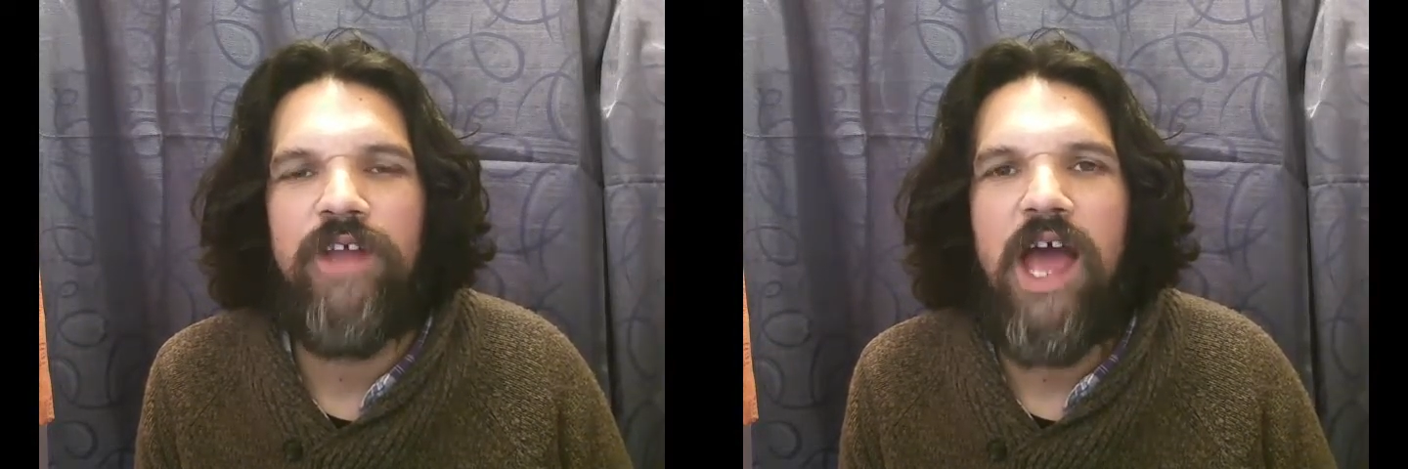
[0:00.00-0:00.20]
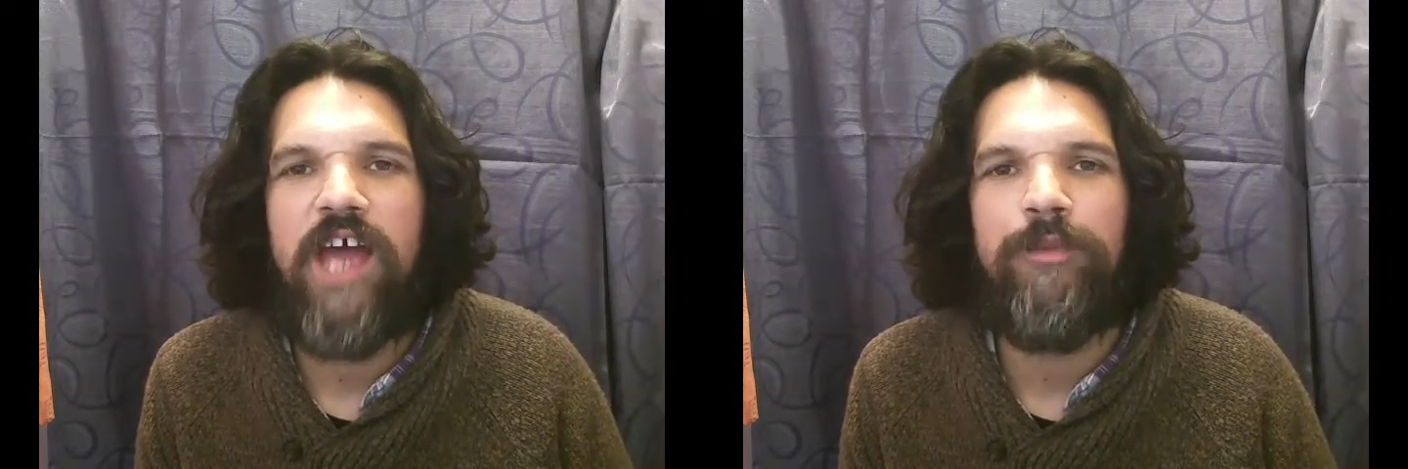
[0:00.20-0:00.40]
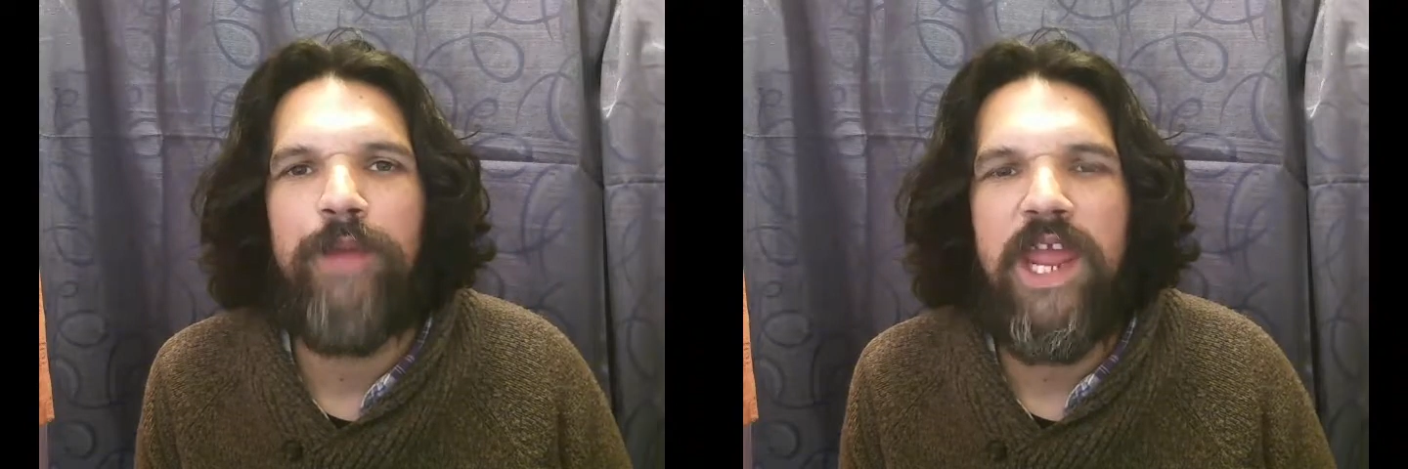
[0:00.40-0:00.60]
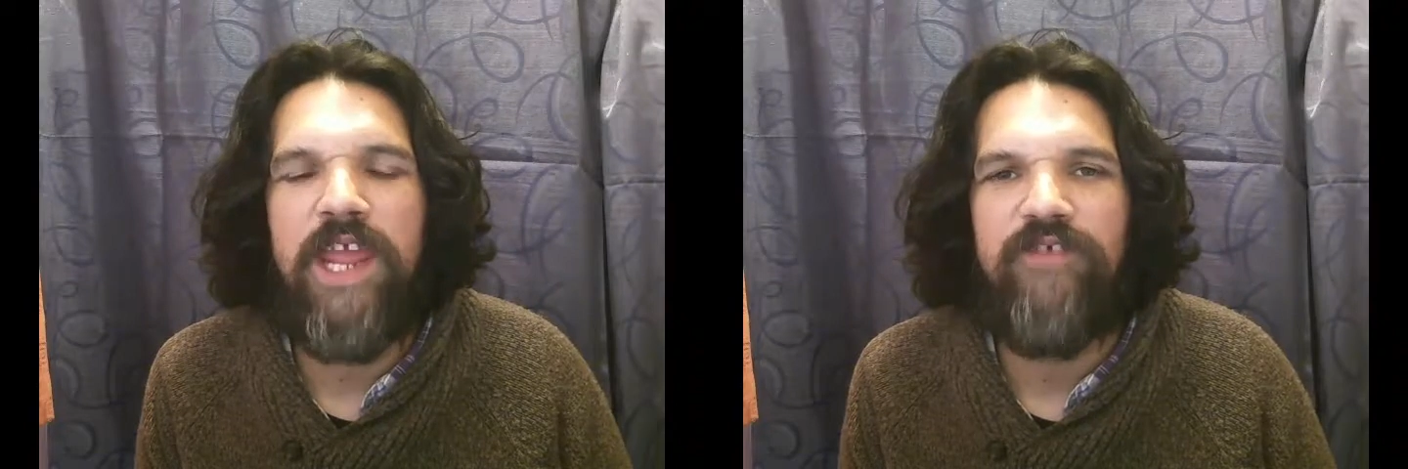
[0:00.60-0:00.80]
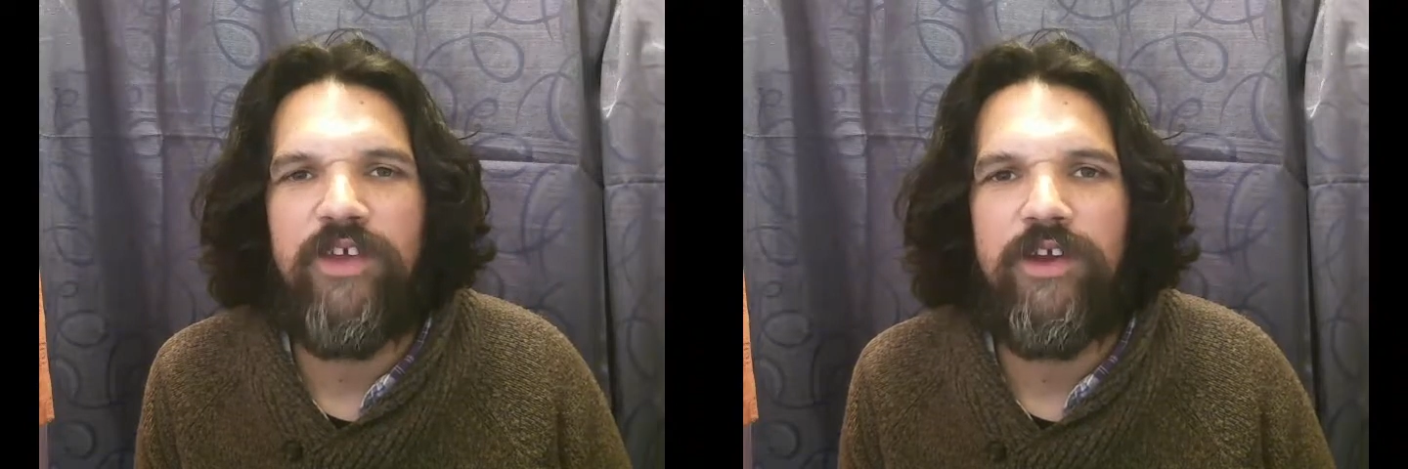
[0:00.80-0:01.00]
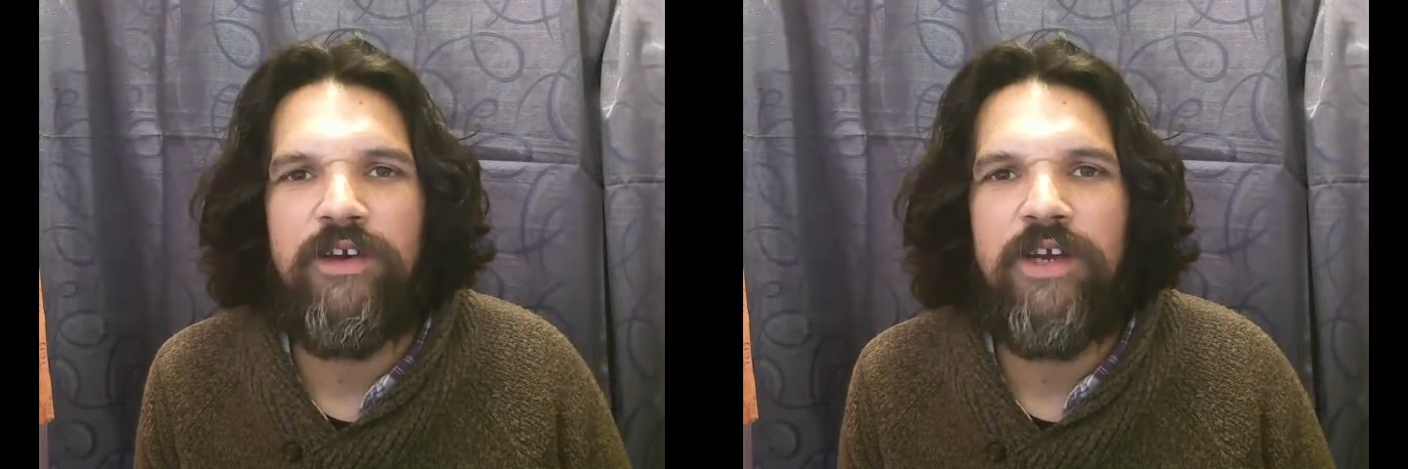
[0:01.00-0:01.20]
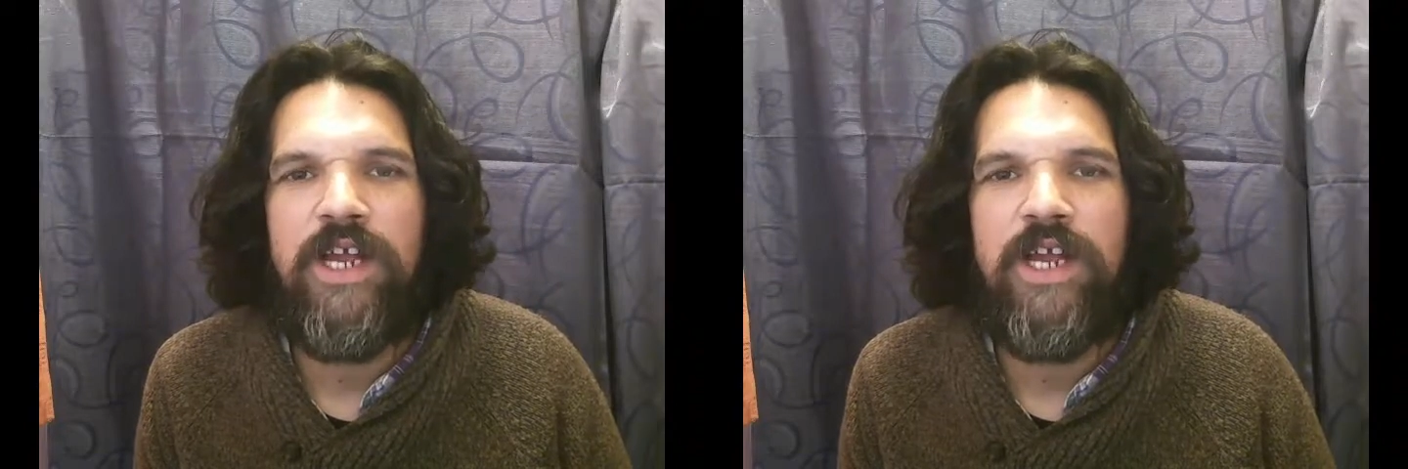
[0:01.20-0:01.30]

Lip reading: and behaviour,